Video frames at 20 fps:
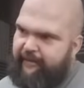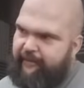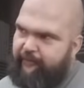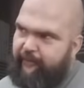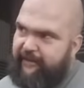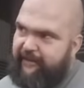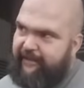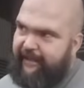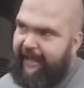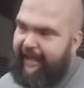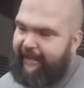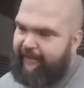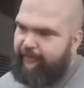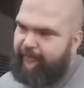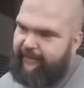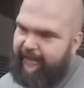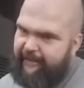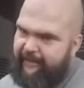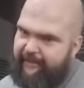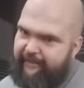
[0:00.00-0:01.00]
which at
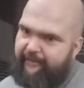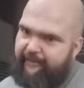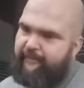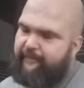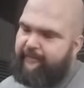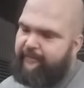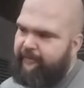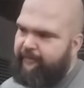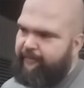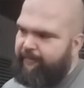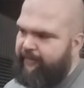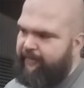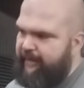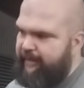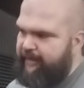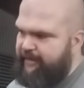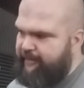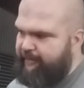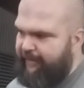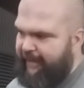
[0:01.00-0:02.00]
creation
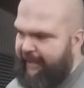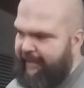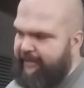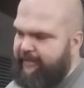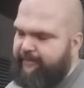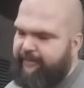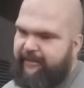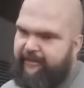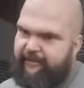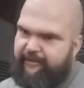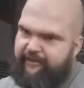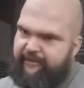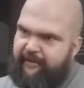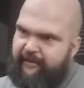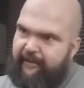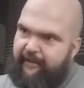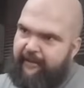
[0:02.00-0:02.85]
is max, because